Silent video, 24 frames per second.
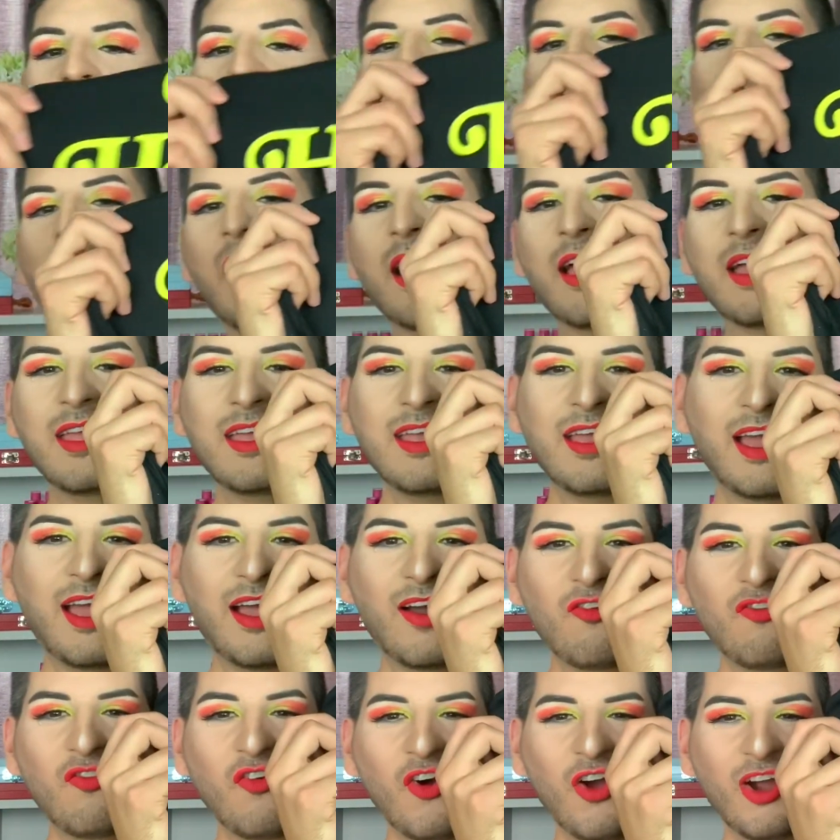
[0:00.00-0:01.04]
"Hi,
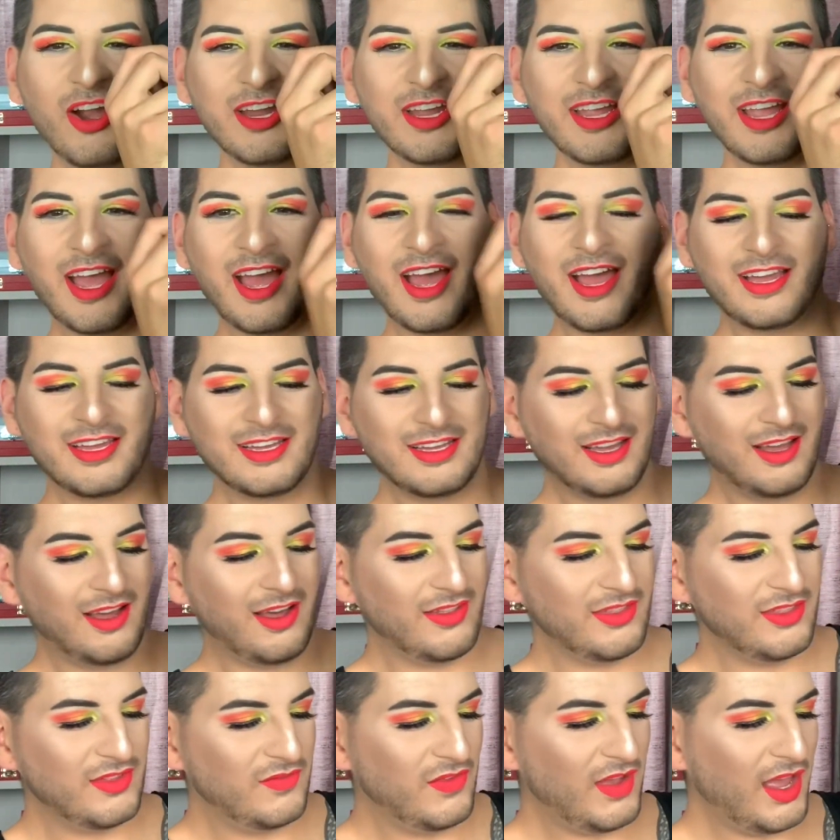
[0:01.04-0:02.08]
how are ya?"
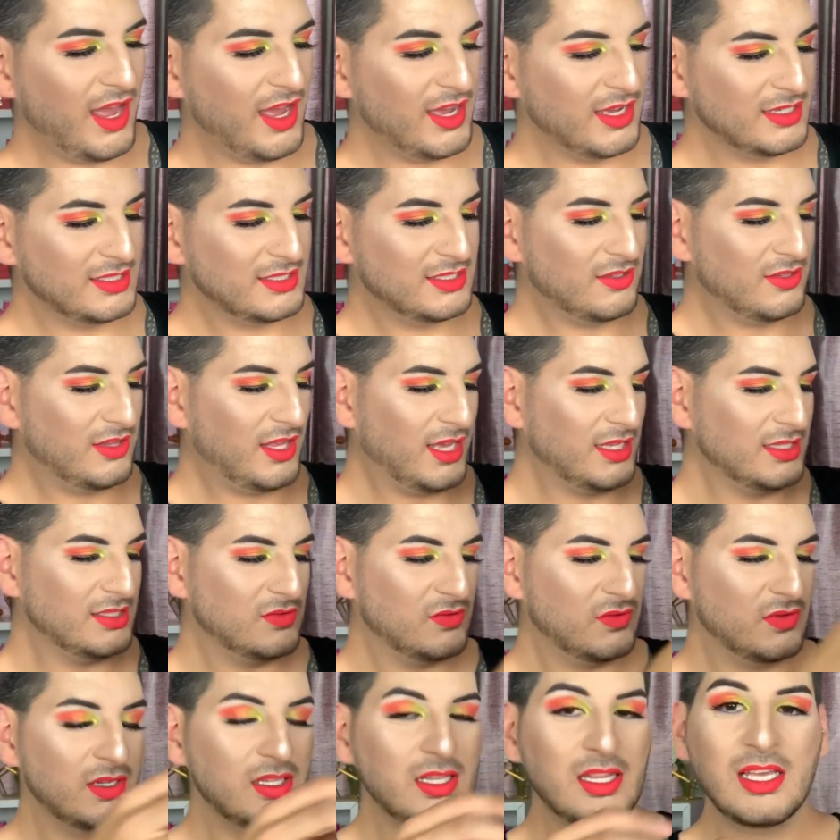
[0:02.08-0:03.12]
on the back. So that's
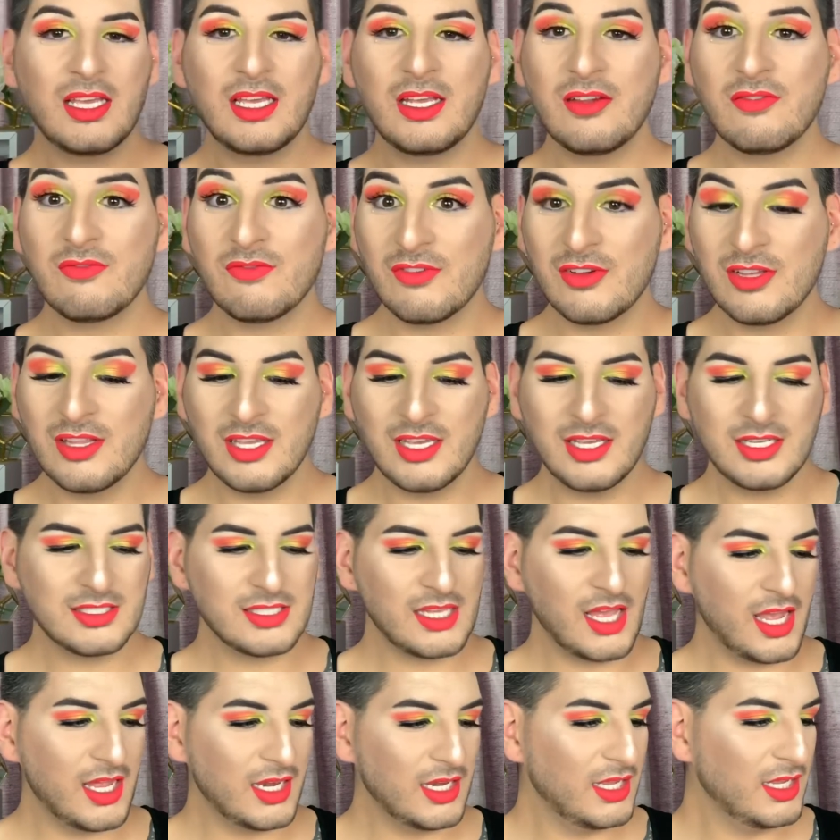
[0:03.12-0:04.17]
really, really
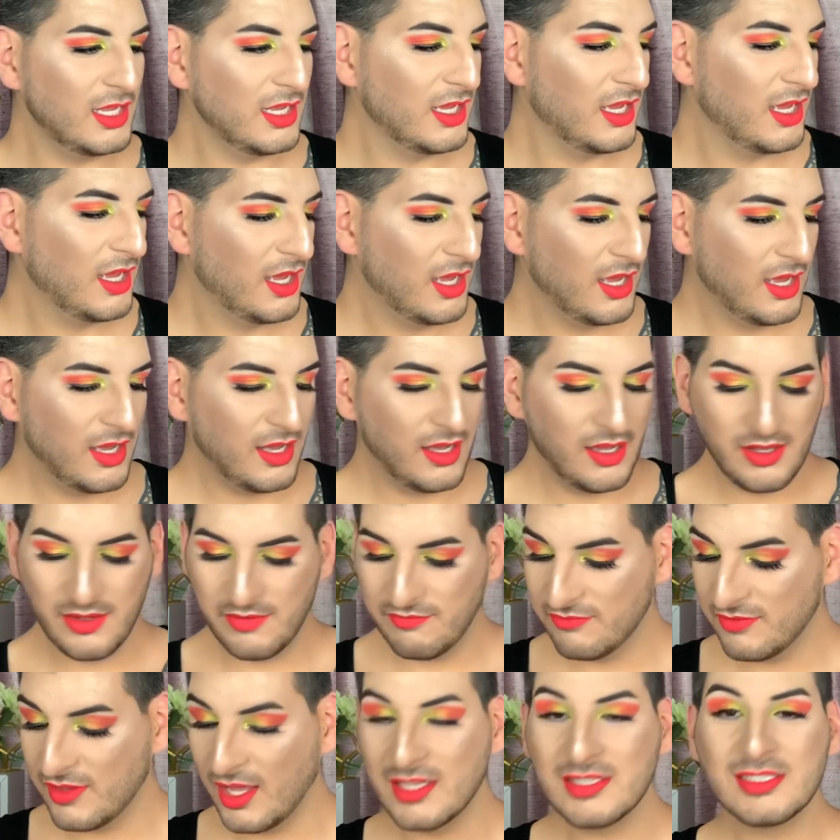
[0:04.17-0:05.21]
exciting.
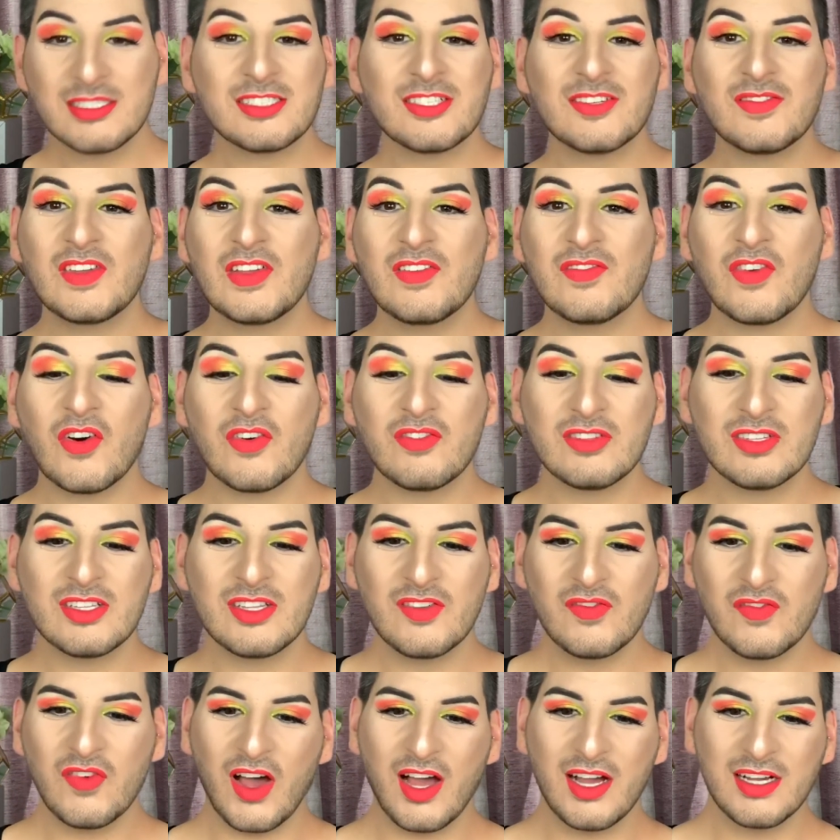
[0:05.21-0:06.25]
That's gonna be both of
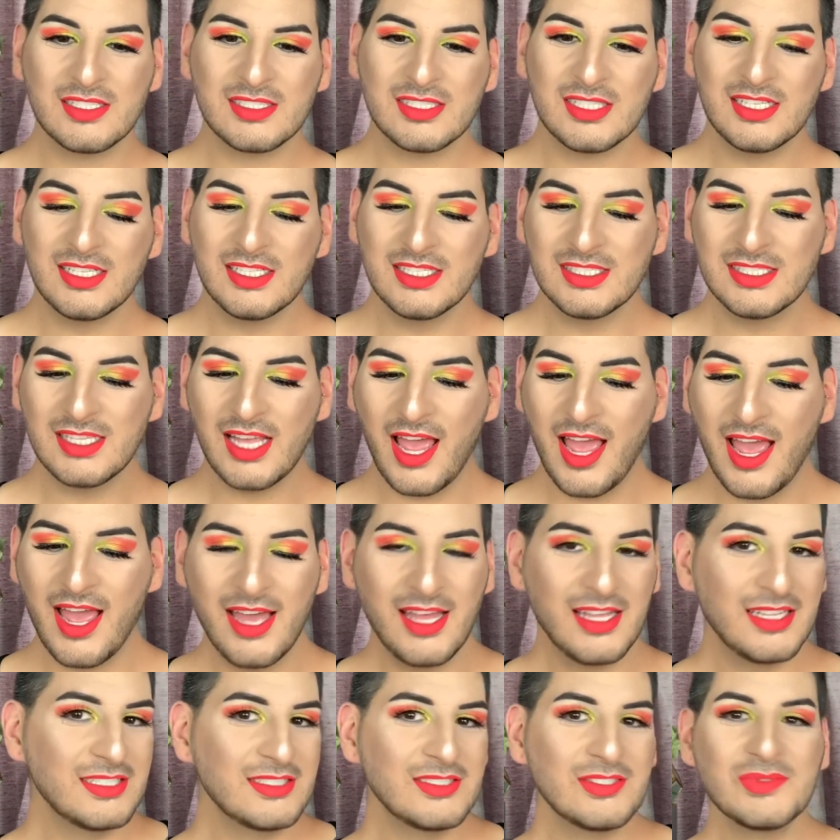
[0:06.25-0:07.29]
the boxes,
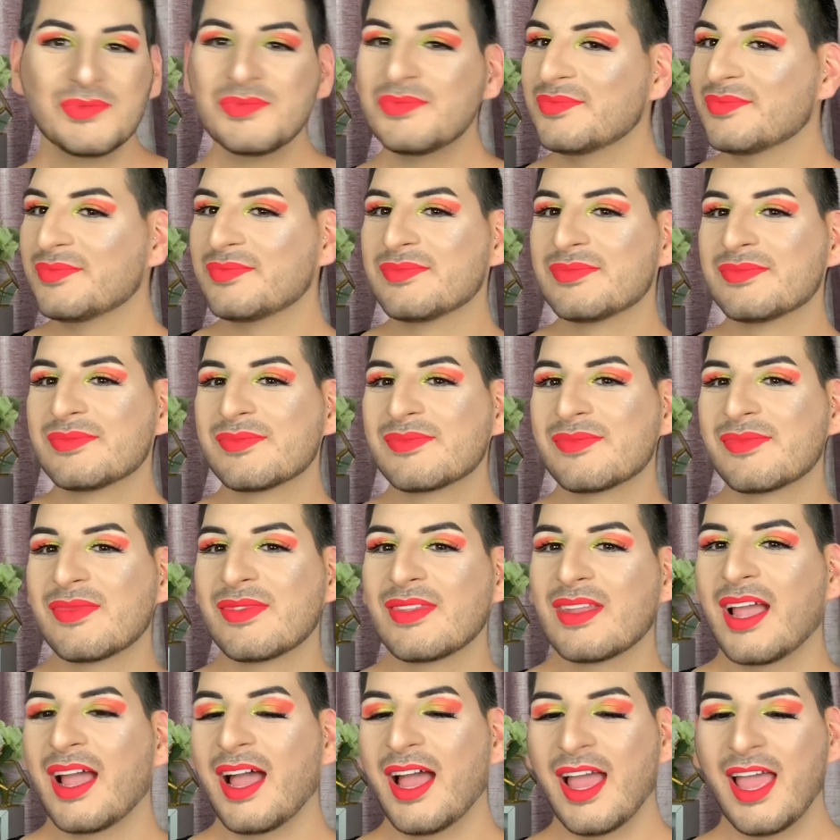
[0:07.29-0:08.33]
and
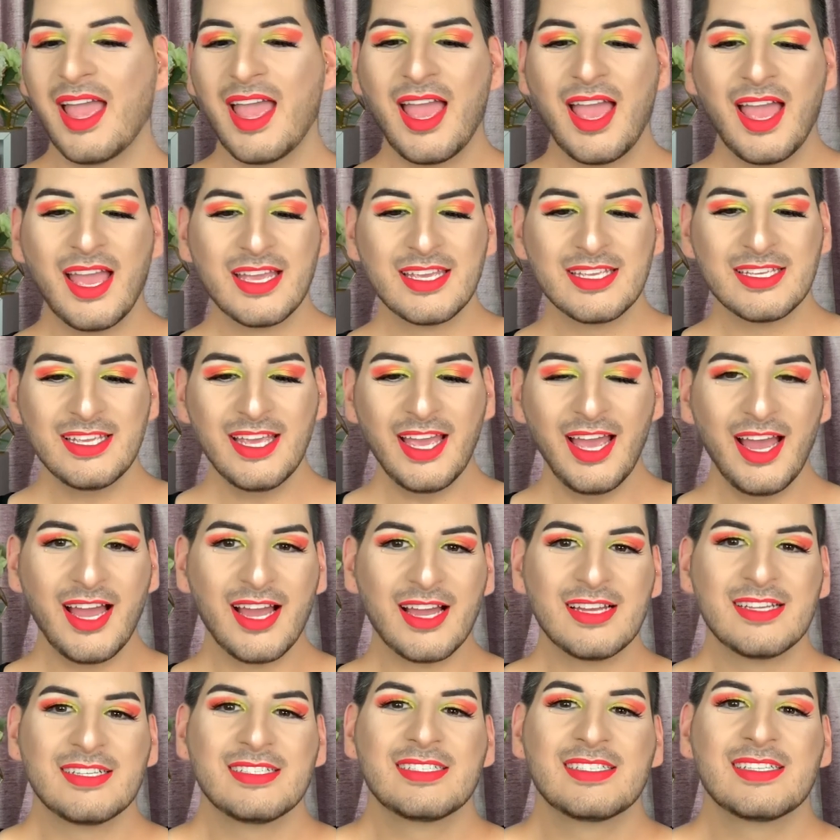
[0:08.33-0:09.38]

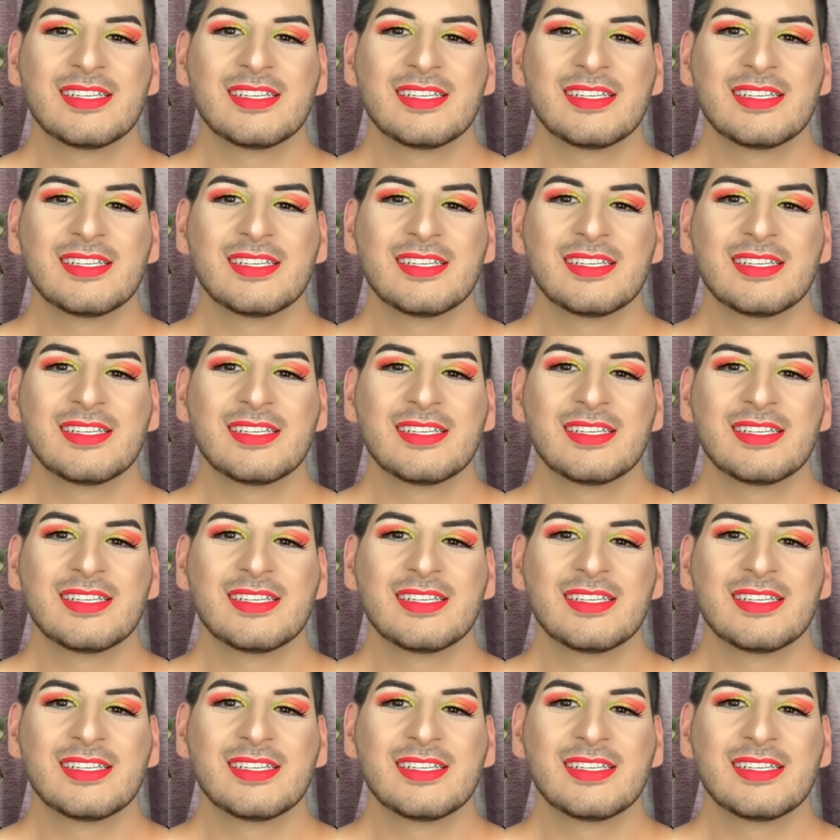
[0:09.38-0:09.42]
yeah.